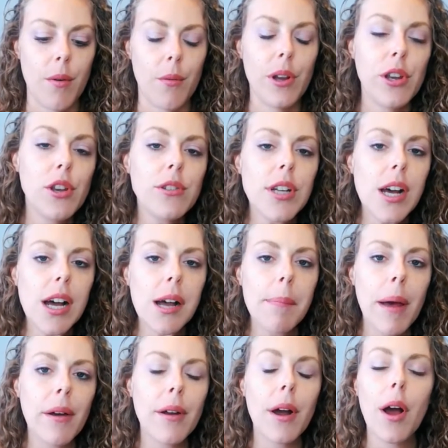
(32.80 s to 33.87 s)
When you talk
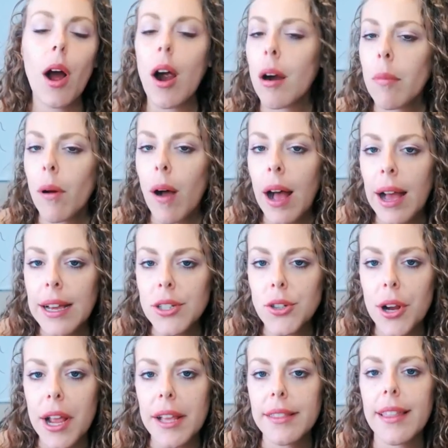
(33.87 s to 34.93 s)
about a
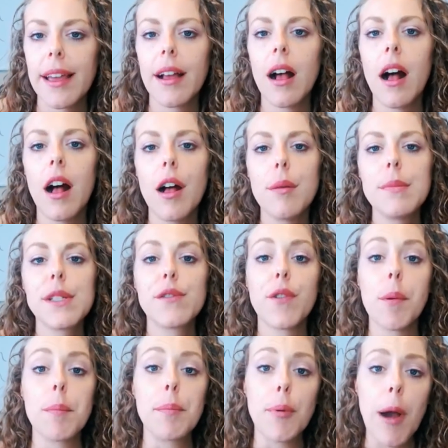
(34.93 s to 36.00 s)
carbohydrate that comes
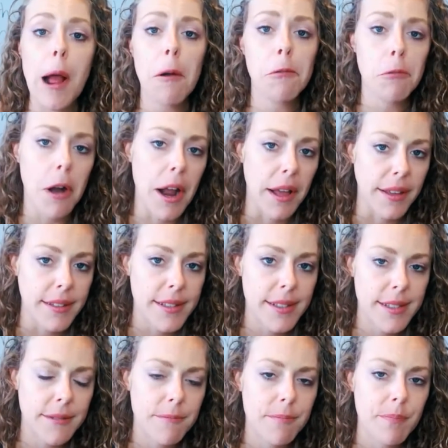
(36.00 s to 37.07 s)
from brown
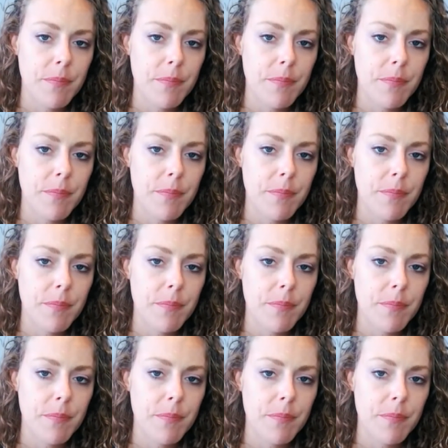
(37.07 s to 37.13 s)
rice,